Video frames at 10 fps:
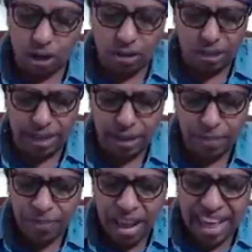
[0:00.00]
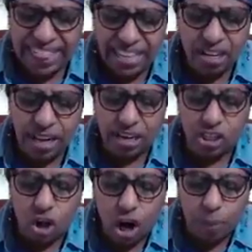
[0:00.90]
They're like, I think they're like a
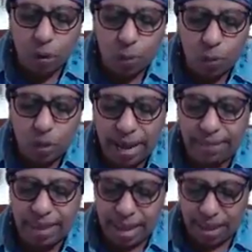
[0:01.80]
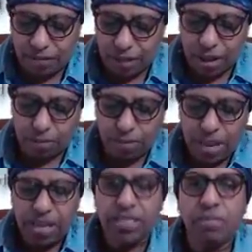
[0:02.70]
dark purple, and they have
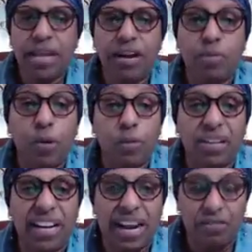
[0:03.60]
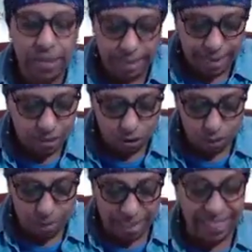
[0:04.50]
some lighter purple in it. I really like those,
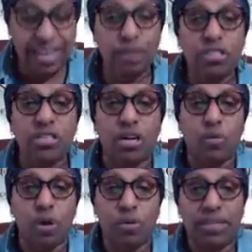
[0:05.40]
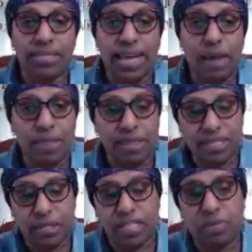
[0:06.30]
but I think I'm just going to work with this
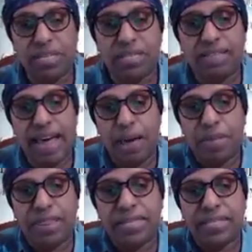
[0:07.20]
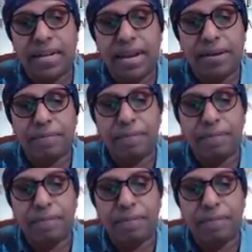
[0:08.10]
amethyst, this piece of the amethyst tonight.